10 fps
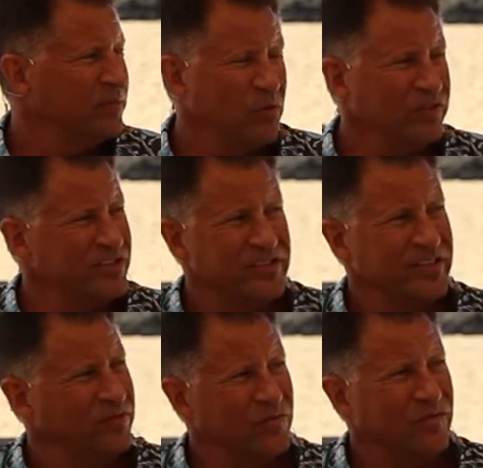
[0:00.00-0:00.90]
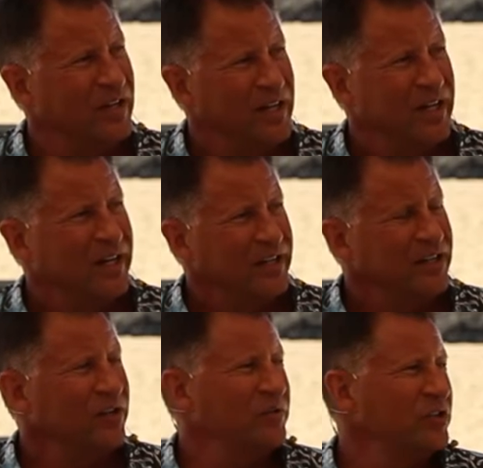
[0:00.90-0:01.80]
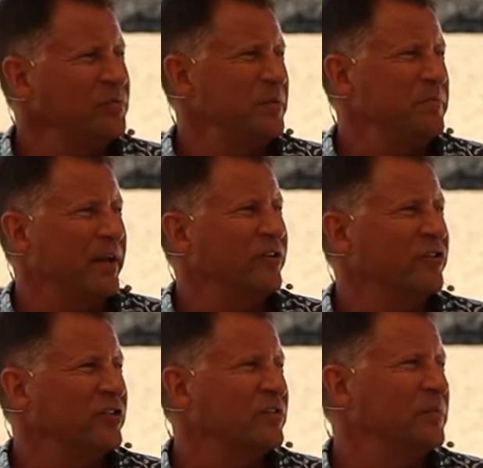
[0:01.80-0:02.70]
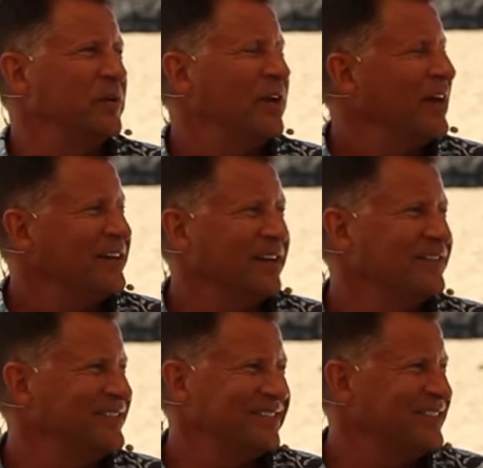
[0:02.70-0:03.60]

Paul says, you know, it'd just be better just to be now.